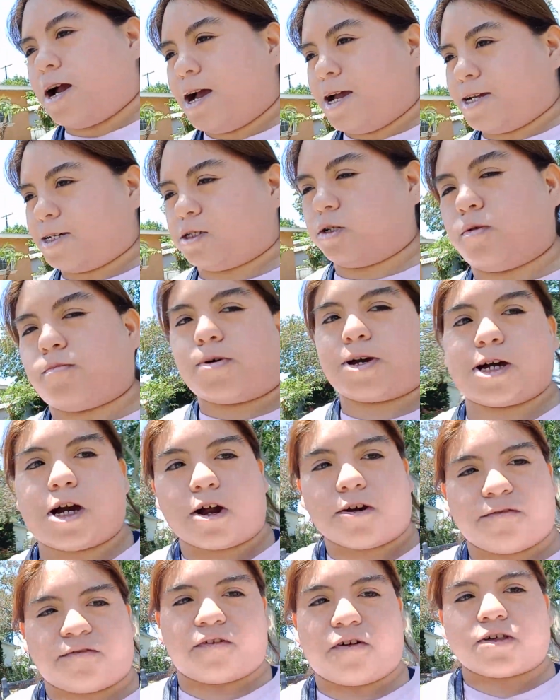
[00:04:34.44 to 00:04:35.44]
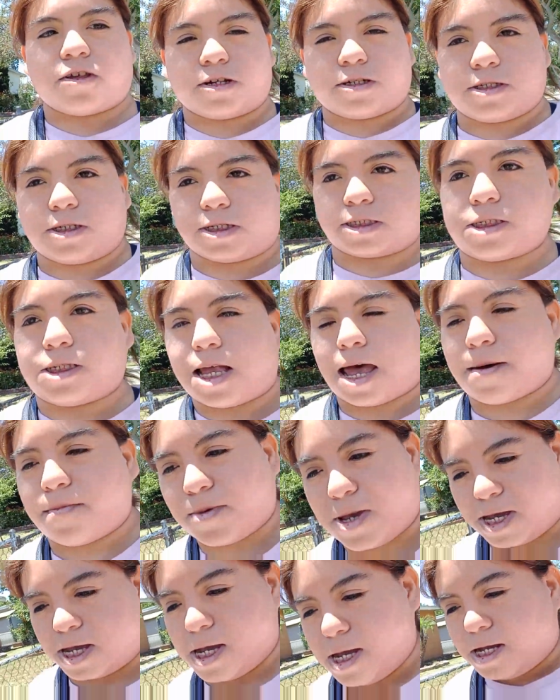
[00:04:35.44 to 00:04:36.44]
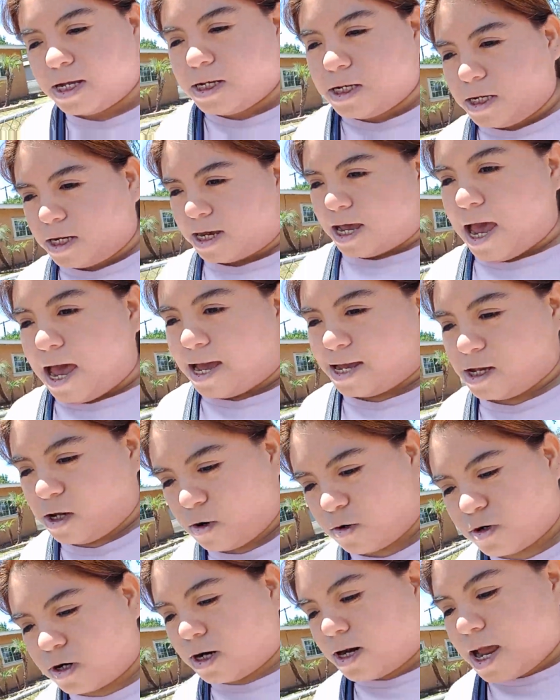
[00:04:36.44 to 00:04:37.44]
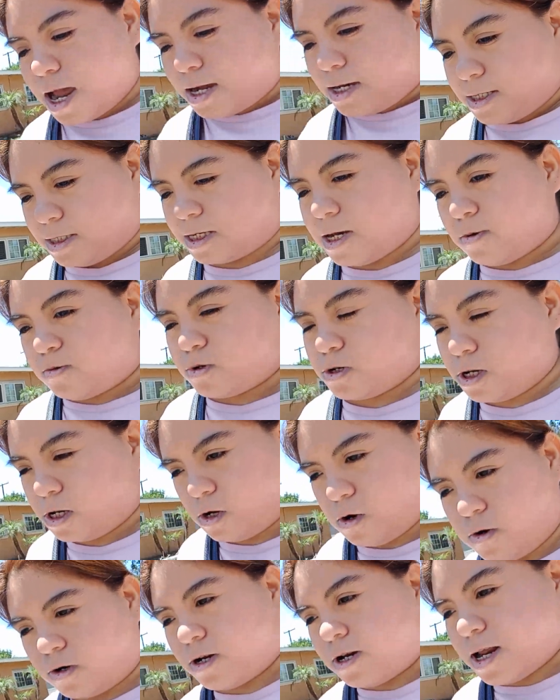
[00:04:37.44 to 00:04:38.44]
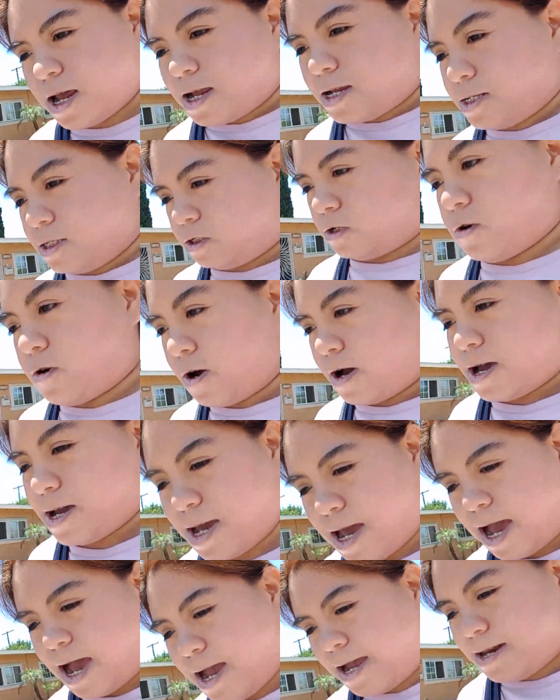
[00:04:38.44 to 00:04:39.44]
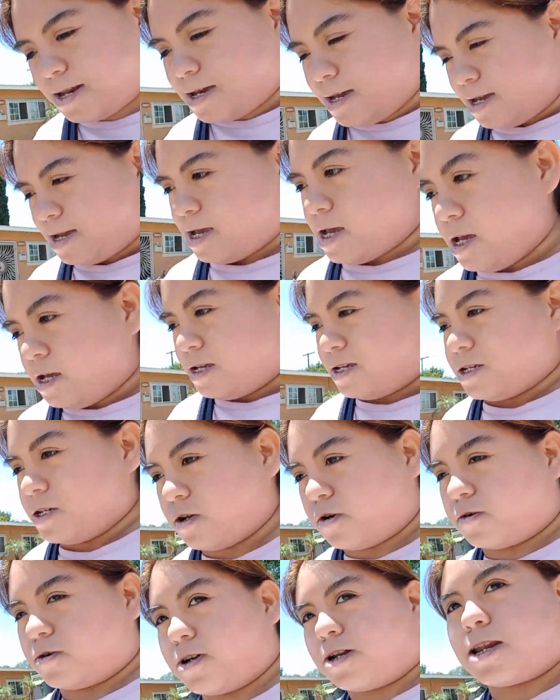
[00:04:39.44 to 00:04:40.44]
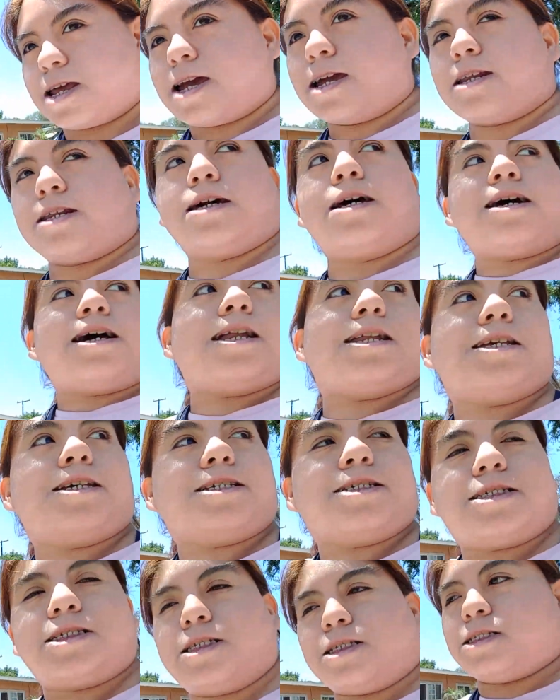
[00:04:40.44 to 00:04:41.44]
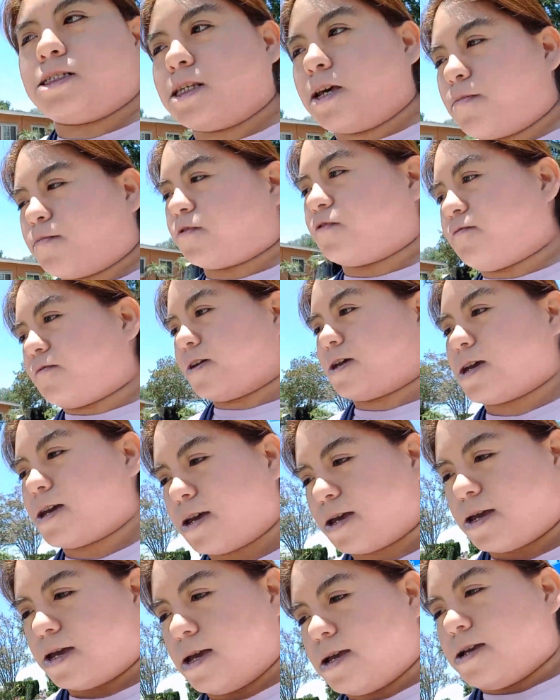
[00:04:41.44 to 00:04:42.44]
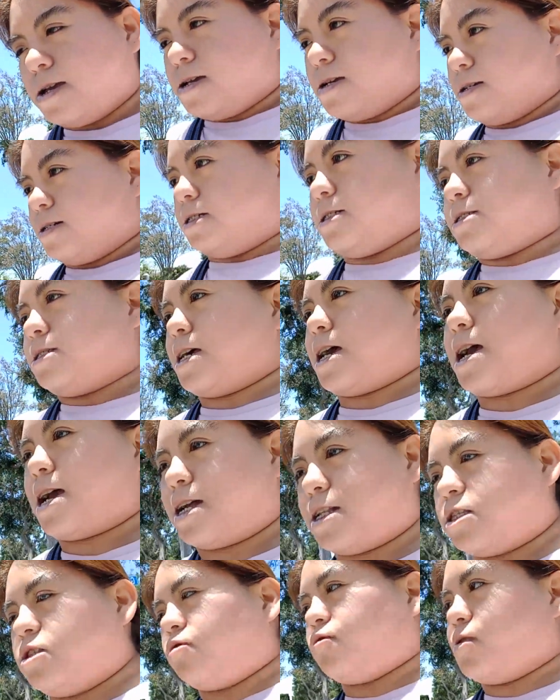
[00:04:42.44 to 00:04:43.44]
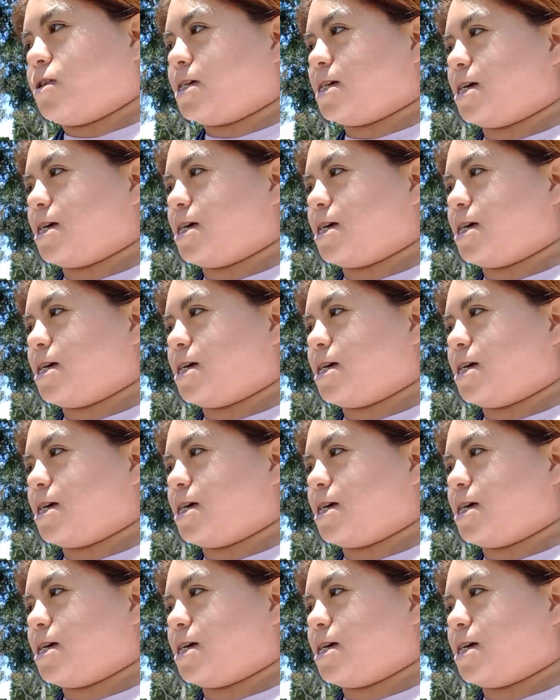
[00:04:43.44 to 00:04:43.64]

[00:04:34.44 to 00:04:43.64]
I told my godfather to stop at Yogurtland because I wanted Yogurtland. So I had Yogurtland, at least some of it, because I had 3